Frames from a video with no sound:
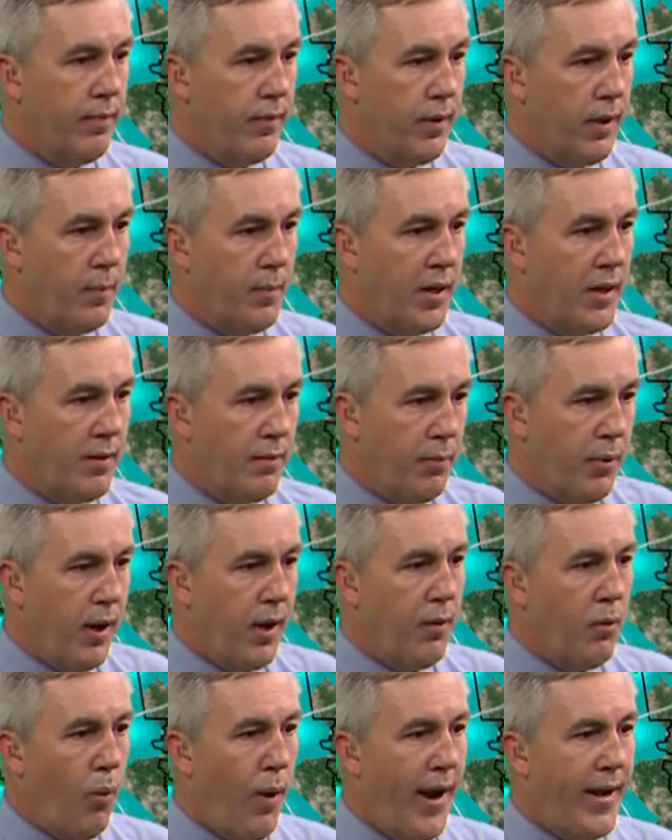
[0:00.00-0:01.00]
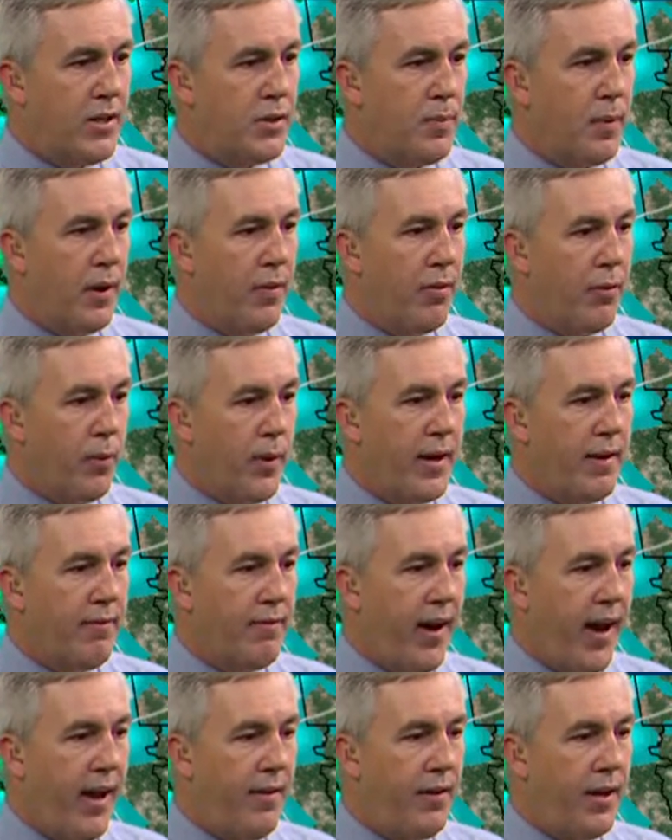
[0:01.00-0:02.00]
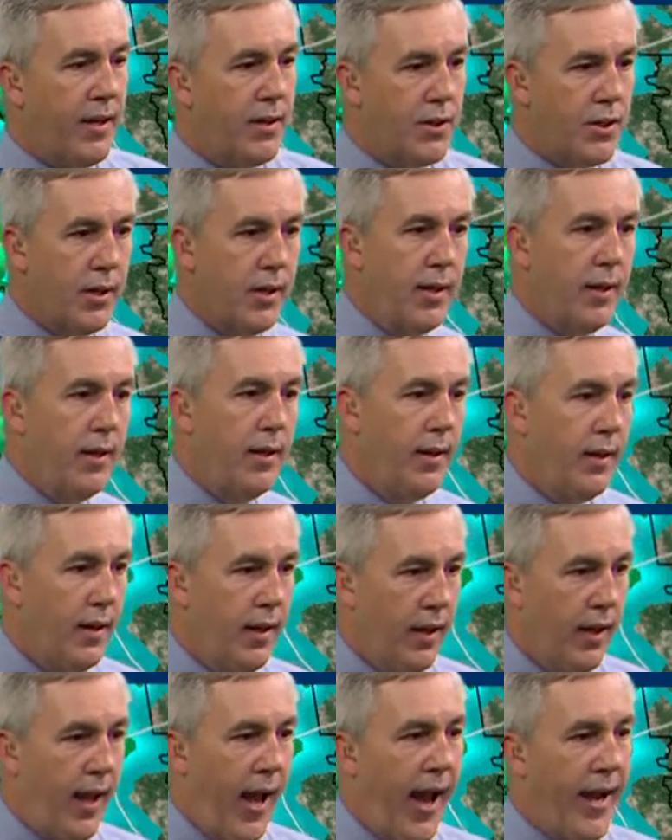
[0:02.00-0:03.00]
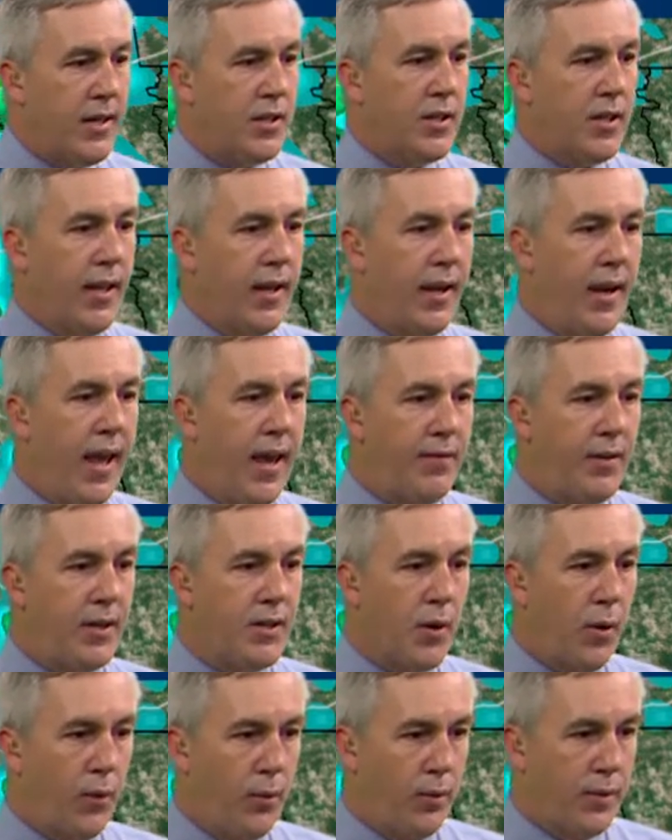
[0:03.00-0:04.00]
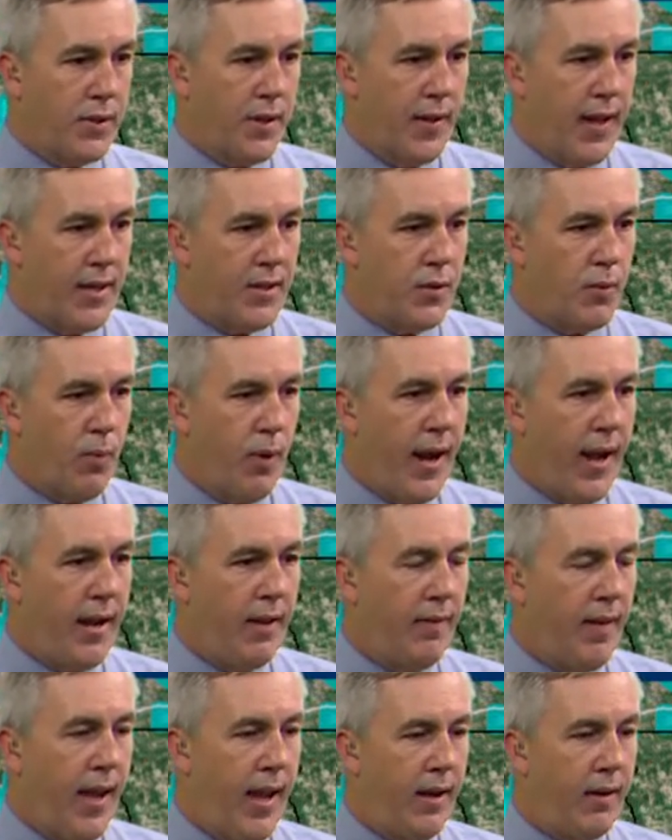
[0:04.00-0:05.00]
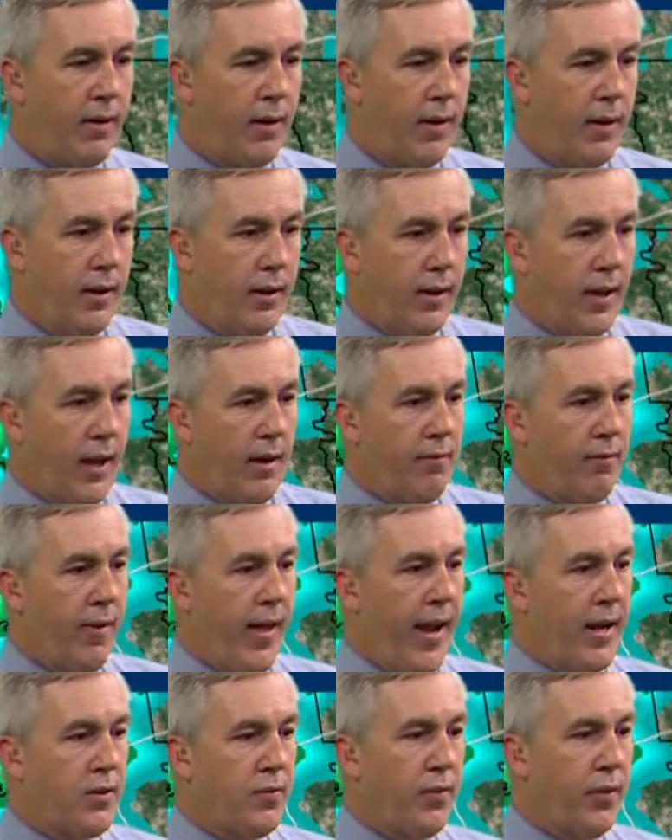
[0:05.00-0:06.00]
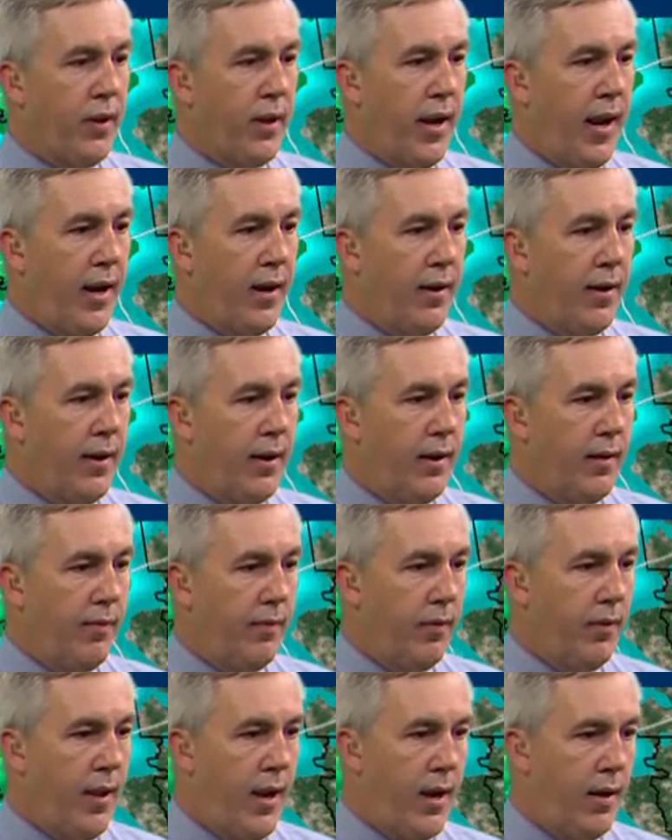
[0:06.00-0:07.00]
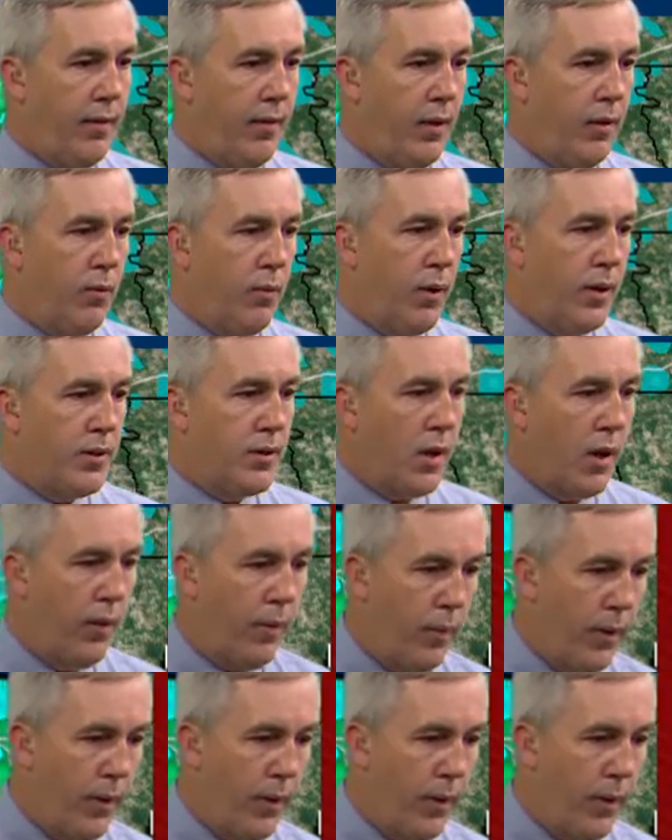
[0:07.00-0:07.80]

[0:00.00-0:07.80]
probably a widespread 3 to 5 inch isolated heavy totals, and that's right in that kind of flash flood area there that runs all the way.